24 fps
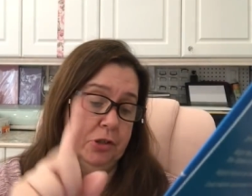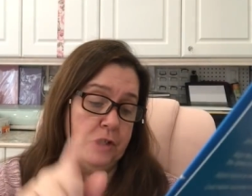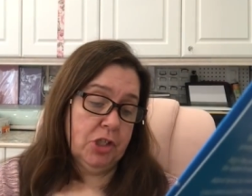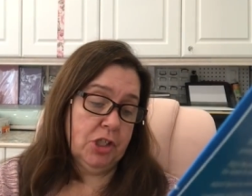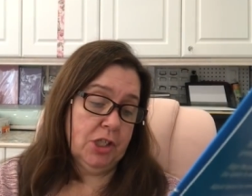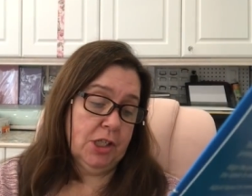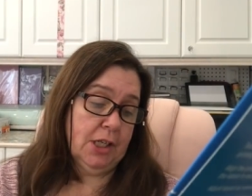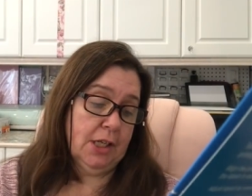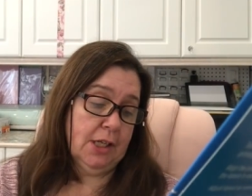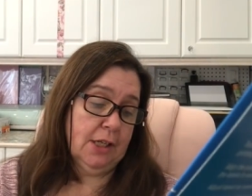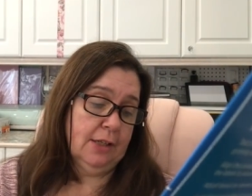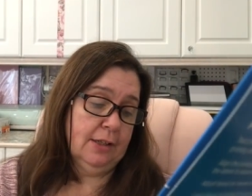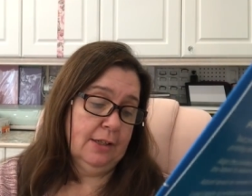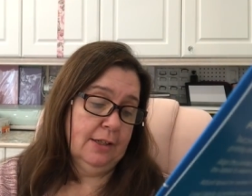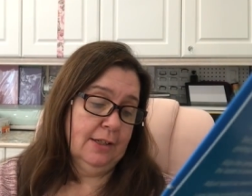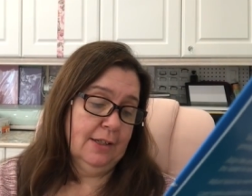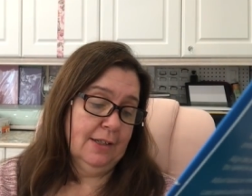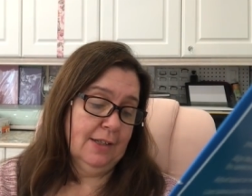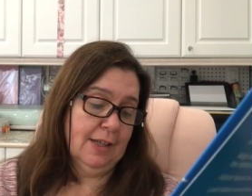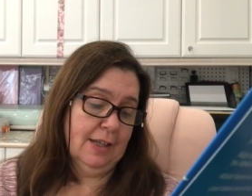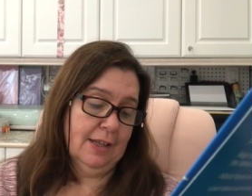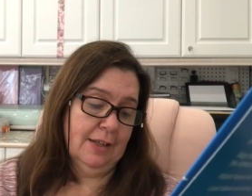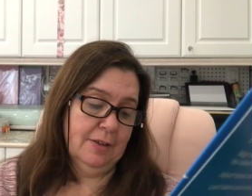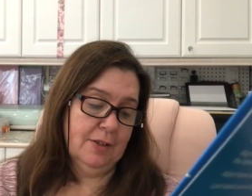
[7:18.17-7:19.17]
sheet,
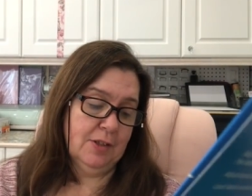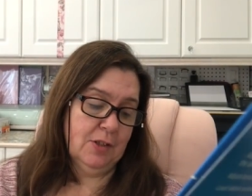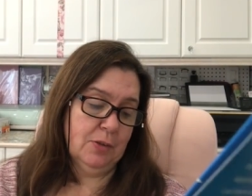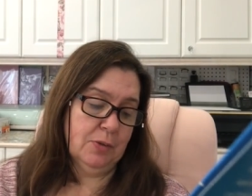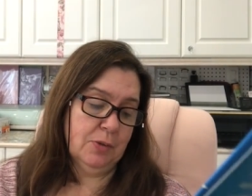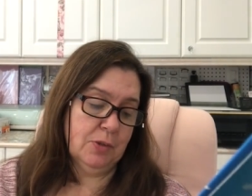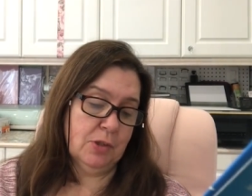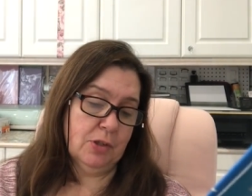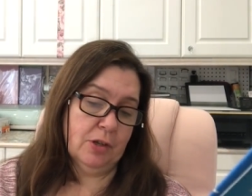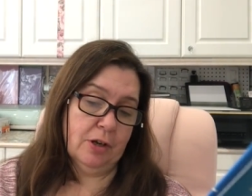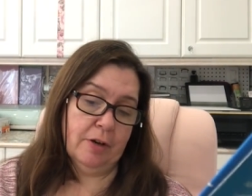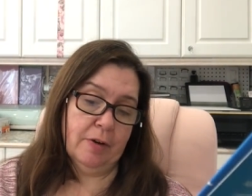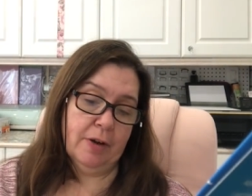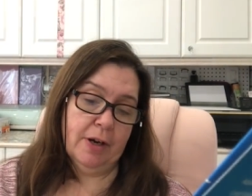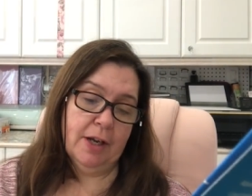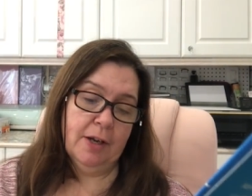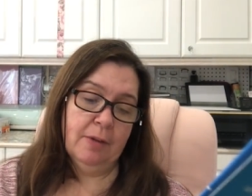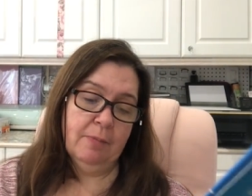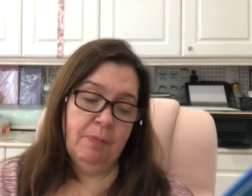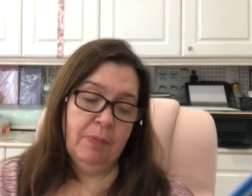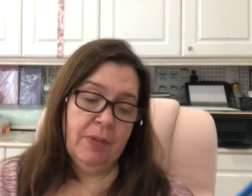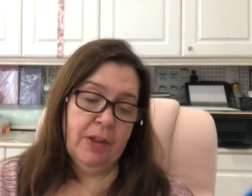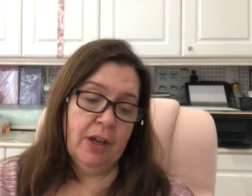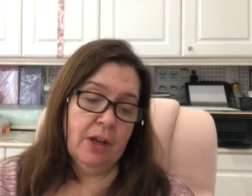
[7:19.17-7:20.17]
so sorry,
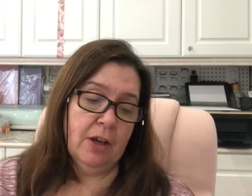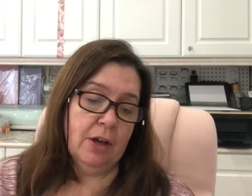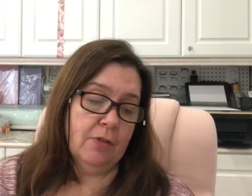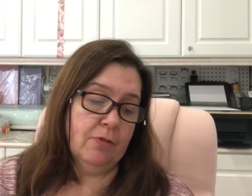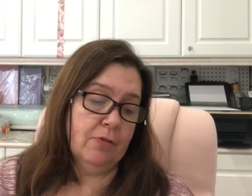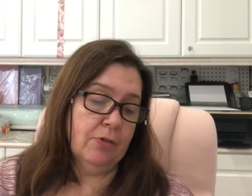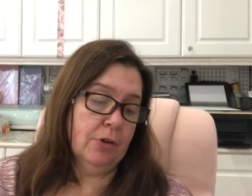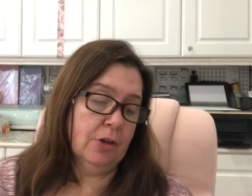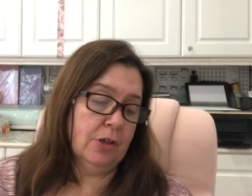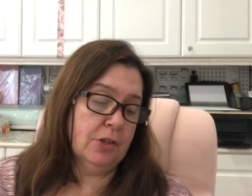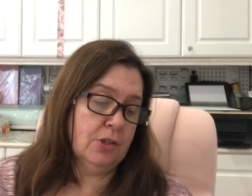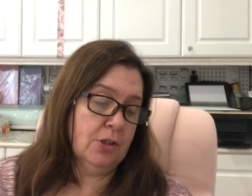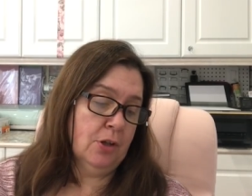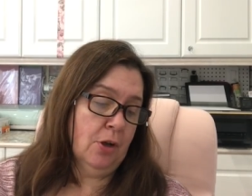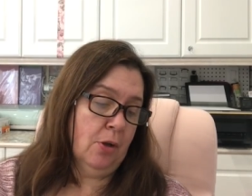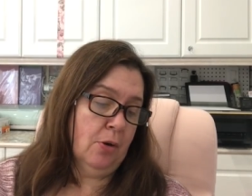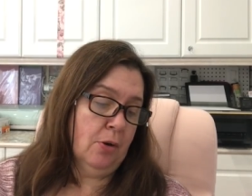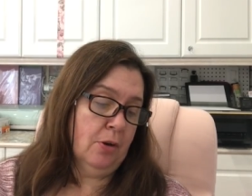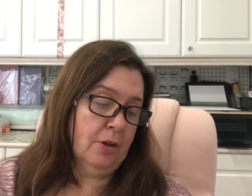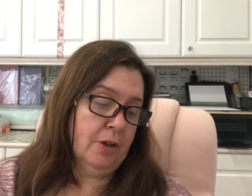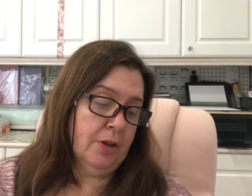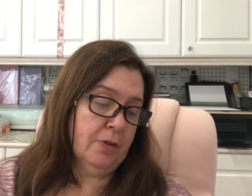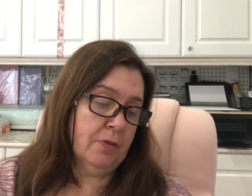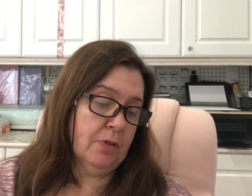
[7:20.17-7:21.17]
for a
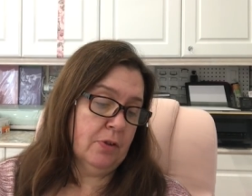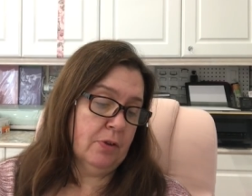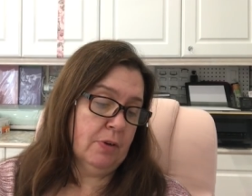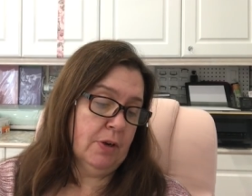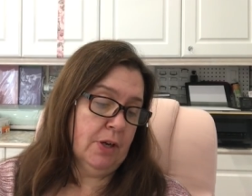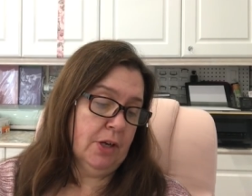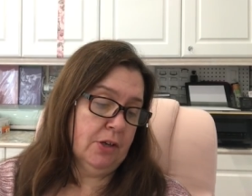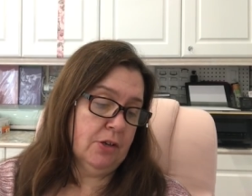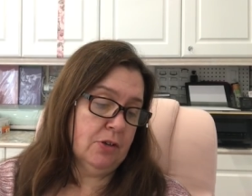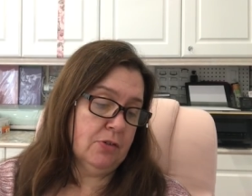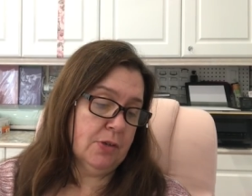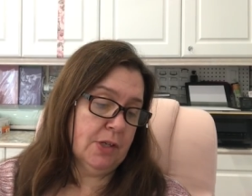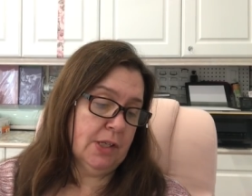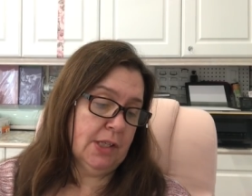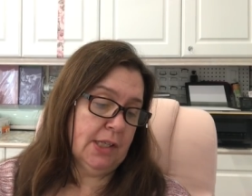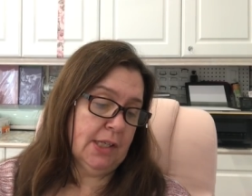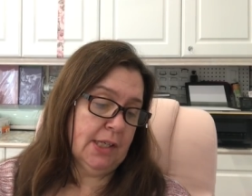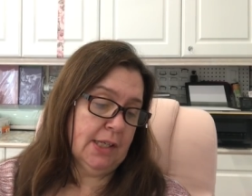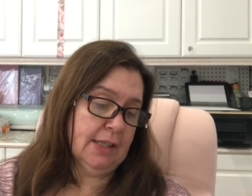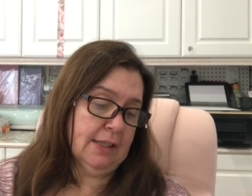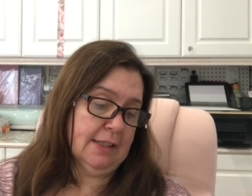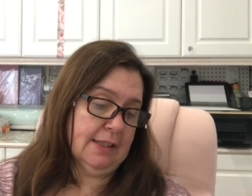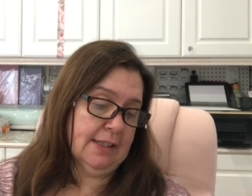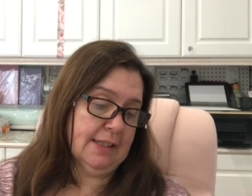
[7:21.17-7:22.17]
total of
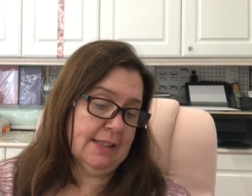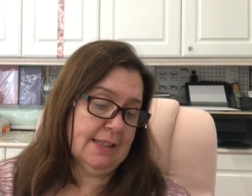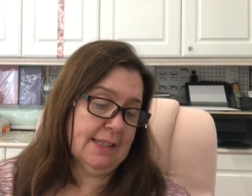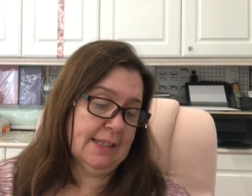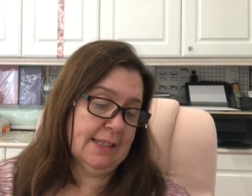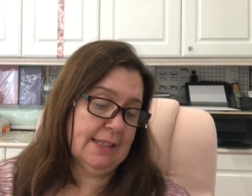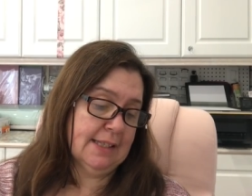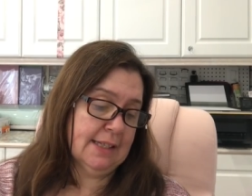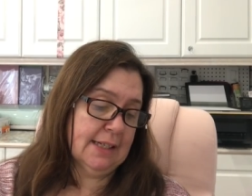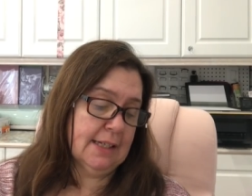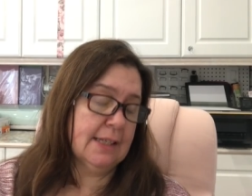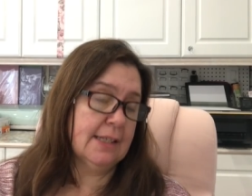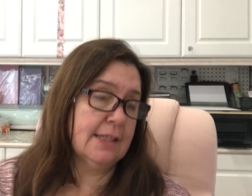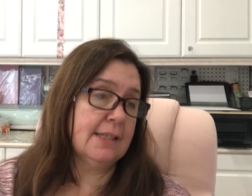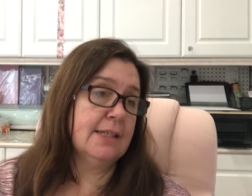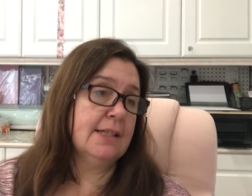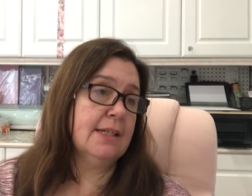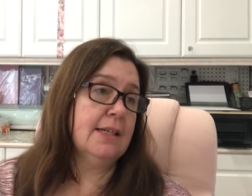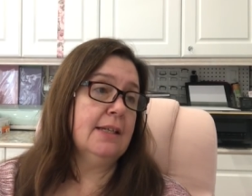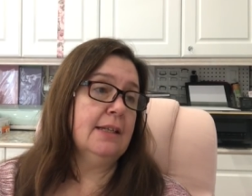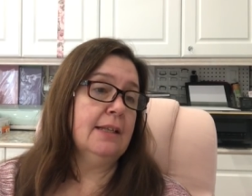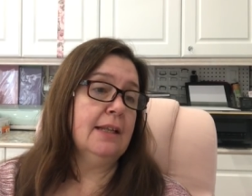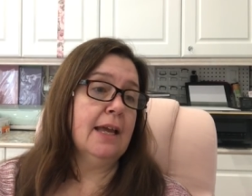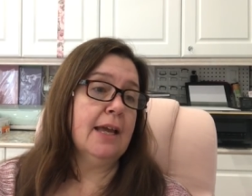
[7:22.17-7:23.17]

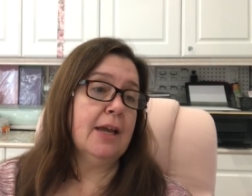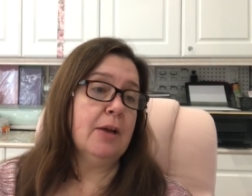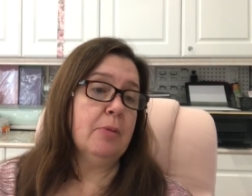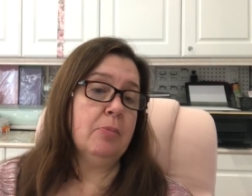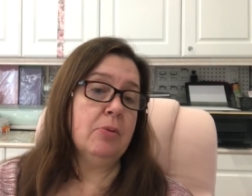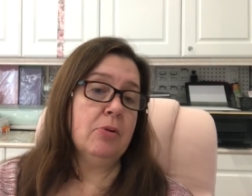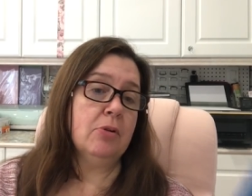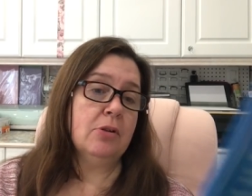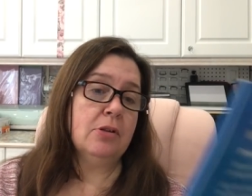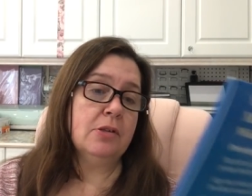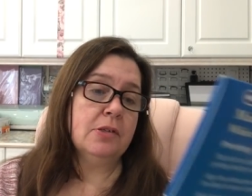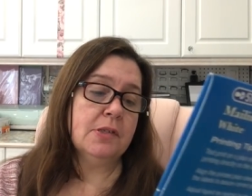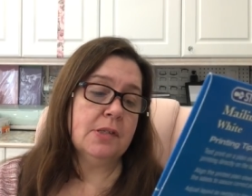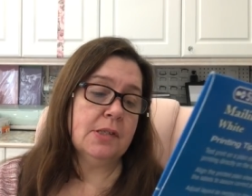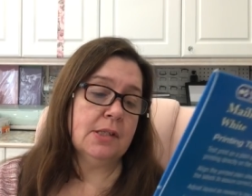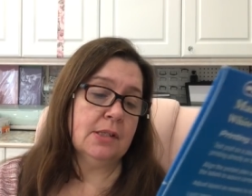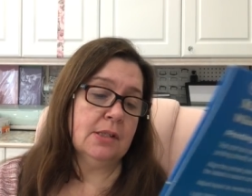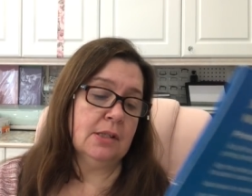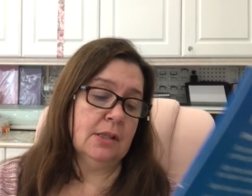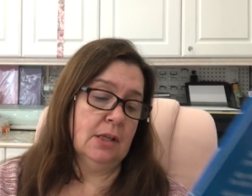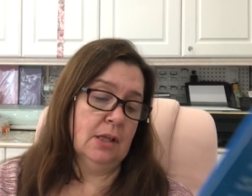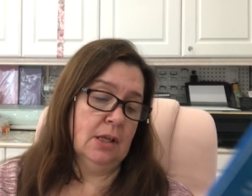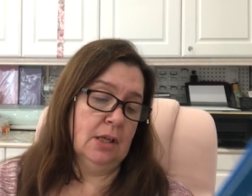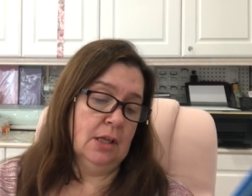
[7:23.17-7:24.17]
360 labels.